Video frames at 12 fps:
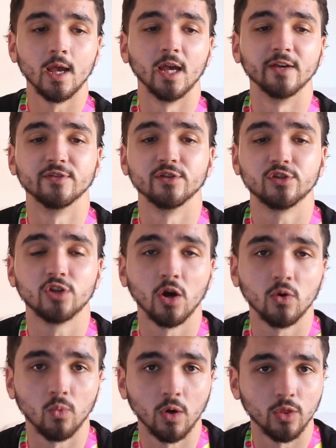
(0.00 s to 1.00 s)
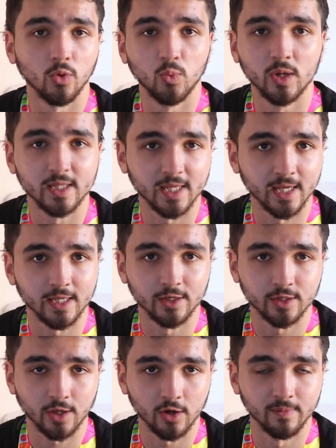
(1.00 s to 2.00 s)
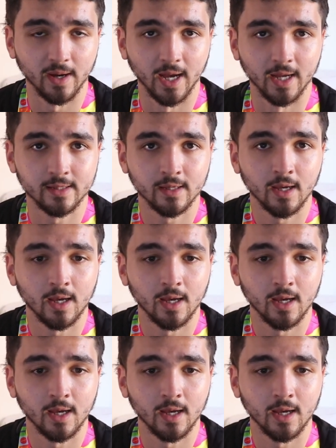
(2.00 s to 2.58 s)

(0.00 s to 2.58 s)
If you don't want the wind to hit you so bad,